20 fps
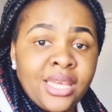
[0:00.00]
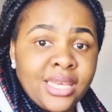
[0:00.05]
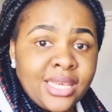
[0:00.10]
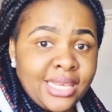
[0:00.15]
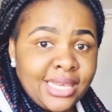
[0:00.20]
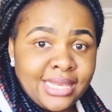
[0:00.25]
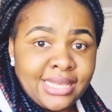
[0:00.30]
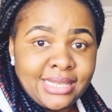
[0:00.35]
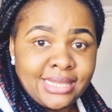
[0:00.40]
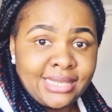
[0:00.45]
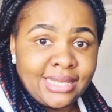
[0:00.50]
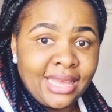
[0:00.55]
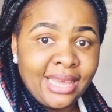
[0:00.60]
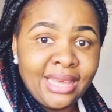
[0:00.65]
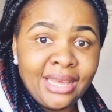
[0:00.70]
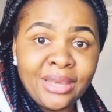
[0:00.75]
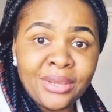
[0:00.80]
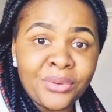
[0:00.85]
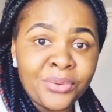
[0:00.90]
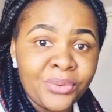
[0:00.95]
is
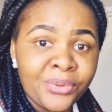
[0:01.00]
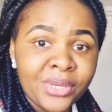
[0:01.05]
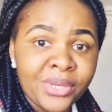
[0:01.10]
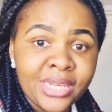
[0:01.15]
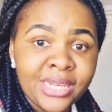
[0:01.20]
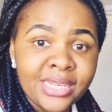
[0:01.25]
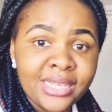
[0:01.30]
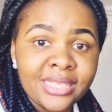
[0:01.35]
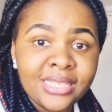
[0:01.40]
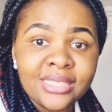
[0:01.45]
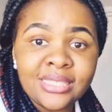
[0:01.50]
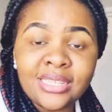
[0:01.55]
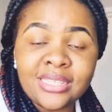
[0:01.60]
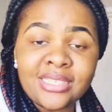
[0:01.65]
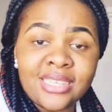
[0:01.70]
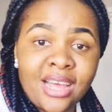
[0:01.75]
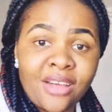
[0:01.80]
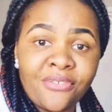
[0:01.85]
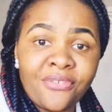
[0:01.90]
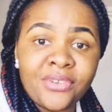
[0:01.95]
really the
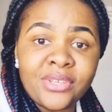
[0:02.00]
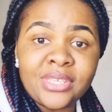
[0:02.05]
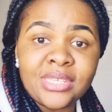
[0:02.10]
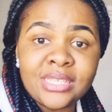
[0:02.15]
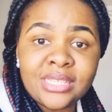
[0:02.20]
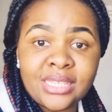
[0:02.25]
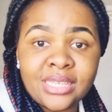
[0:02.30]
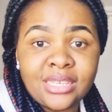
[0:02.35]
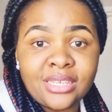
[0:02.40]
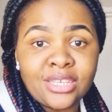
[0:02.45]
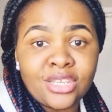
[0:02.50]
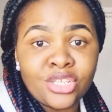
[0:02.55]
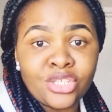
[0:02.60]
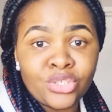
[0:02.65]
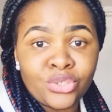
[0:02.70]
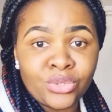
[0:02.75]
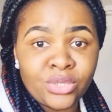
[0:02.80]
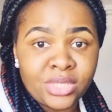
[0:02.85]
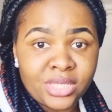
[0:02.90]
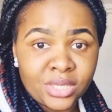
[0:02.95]
toughest thing
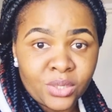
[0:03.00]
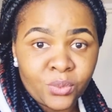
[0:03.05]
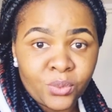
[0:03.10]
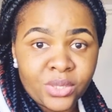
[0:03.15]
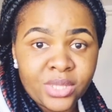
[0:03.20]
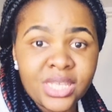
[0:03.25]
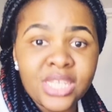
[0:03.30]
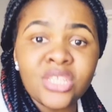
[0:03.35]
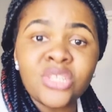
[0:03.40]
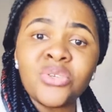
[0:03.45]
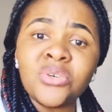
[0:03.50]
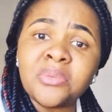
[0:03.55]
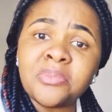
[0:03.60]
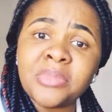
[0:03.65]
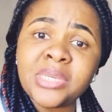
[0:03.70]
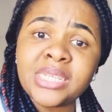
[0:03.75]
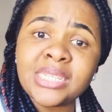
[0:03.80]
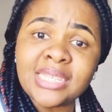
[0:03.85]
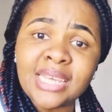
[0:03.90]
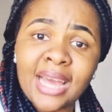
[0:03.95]
to deal with. It took
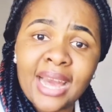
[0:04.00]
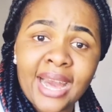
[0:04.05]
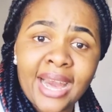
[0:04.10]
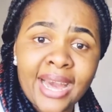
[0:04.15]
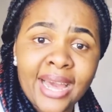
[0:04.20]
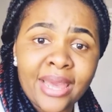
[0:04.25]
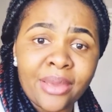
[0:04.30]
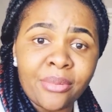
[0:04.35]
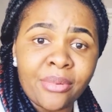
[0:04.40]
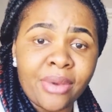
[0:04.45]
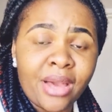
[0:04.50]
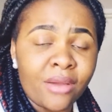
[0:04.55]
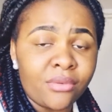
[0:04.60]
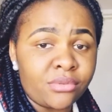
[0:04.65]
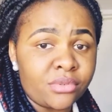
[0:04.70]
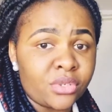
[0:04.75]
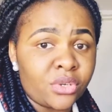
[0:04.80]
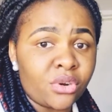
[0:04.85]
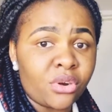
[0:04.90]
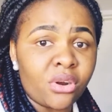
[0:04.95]
me time. I
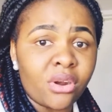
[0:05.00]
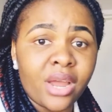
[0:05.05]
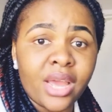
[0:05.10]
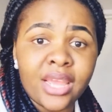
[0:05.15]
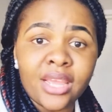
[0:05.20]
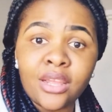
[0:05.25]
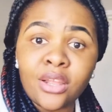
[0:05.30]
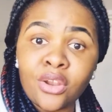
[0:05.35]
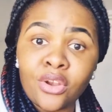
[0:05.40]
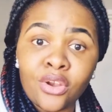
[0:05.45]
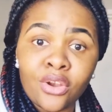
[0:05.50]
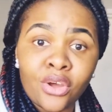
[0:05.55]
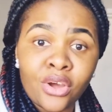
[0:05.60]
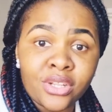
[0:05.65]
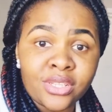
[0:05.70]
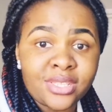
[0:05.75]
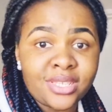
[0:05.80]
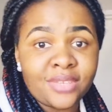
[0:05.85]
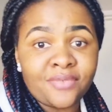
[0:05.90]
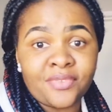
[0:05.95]
would cry a
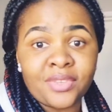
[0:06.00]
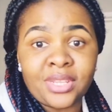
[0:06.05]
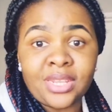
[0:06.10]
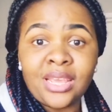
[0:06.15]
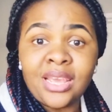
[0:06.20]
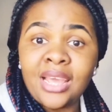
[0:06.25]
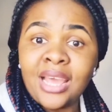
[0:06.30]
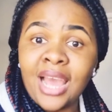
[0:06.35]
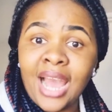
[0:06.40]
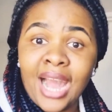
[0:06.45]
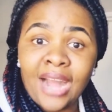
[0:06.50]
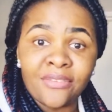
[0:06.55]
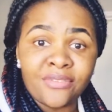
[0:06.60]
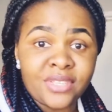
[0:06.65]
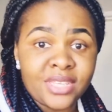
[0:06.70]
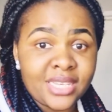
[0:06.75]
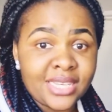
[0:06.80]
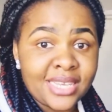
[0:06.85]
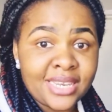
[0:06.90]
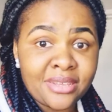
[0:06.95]
lot. Even
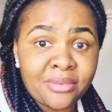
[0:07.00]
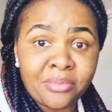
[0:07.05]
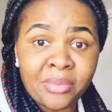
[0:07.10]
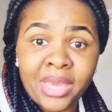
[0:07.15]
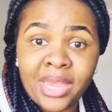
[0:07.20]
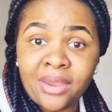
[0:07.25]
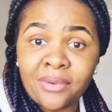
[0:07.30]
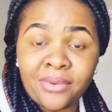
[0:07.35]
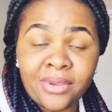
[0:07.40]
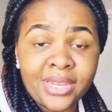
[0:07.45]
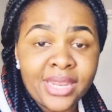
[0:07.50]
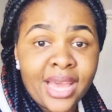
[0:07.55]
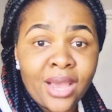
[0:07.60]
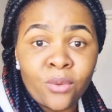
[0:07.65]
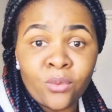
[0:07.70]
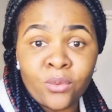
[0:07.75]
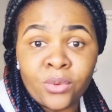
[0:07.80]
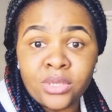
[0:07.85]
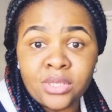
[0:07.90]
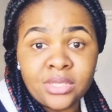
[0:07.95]
after getting married, I
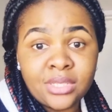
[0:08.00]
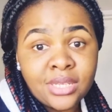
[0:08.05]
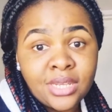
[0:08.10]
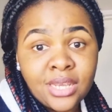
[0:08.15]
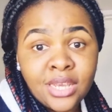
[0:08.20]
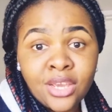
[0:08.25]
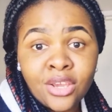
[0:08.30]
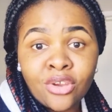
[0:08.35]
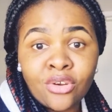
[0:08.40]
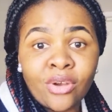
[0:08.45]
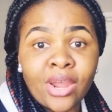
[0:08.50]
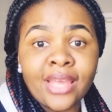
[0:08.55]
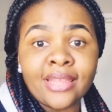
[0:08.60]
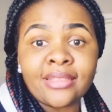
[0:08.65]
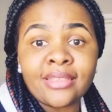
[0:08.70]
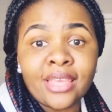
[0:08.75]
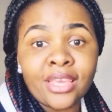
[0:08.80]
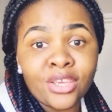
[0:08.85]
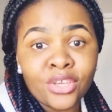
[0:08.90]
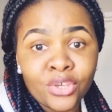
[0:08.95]
would cry.
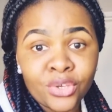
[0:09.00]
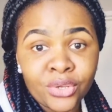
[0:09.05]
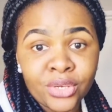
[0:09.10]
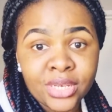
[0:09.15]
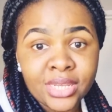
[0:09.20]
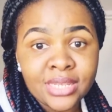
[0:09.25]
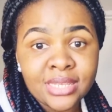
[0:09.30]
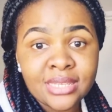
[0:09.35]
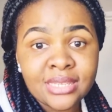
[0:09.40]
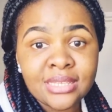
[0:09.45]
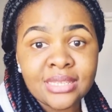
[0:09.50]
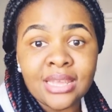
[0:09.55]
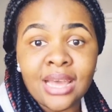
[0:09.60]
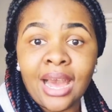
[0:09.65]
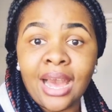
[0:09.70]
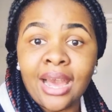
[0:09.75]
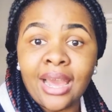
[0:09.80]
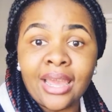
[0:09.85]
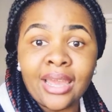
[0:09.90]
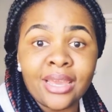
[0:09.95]
Thank goodness
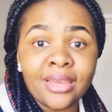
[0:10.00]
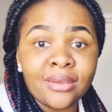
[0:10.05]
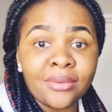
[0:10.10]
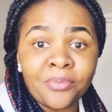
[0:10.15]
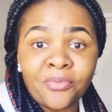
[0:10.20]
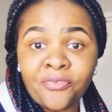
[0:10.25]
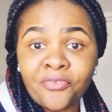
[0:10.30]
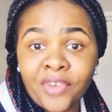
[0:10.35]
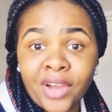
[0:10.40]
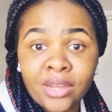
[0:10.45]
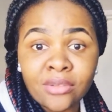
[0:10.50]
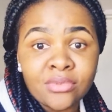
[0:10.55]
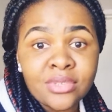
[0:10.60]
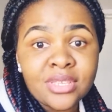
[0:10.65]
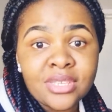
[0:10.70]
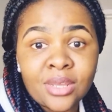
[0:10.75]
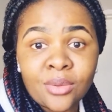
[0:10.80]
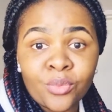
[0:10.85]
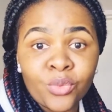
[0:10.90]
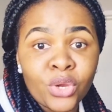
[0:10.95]
I found
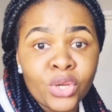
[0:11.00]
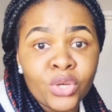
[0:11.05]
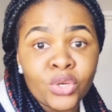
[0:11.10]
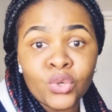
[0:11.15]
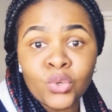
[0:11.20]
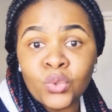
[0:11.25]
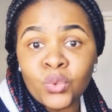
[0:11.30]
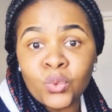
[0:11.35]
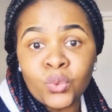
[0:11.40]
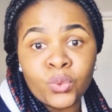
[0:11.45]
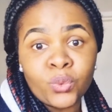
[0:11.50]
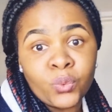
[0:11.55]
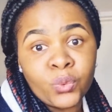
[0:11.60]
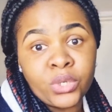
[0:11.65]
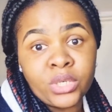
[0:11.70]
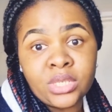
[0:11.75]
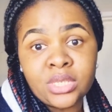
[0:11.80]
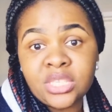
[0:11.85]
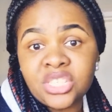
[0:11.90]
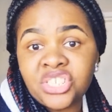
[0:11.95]
someone who
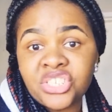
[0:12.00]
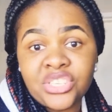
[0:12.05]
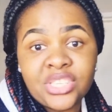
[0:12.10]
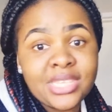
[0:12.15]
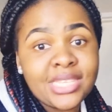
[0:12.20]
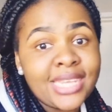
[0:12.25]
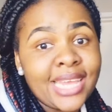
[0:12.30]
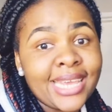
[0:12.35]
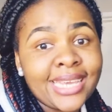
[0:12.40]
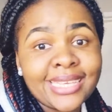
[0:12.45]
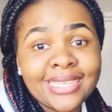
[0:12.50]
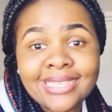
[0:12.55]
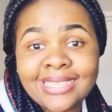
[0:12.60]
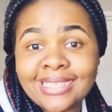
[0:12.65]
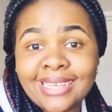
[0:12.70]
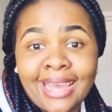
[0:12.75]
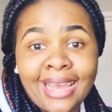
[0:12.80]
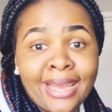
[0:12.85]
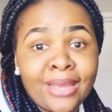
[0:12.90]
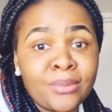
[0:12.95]
would just take his
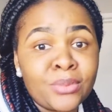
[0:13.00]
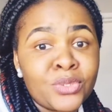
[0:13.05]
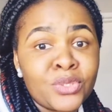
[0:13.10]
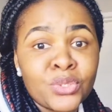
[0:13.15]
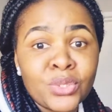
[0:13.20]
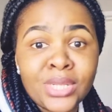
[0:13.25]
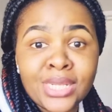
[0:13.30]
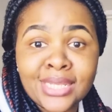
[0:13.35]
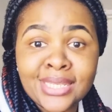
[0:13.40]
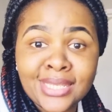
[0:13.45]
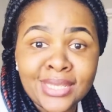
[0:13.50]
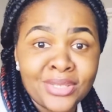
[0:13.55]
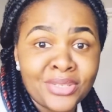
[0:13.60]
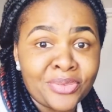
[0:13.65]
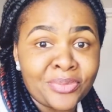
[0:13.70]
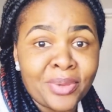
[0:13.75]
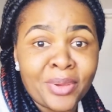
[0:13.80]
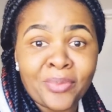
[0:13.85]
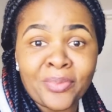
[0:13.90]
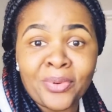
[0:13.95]
time to listen
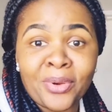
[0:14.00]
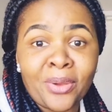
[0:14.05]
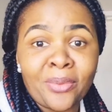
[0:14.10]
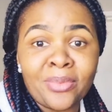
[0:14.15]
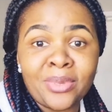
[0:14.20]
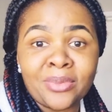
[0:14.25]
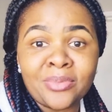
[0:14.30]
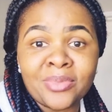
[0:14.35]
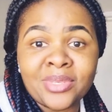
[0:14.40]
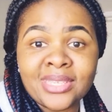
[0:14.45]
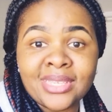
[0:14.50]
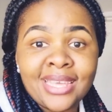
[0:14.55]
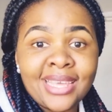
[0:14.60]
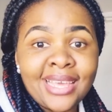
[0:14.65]
to my problems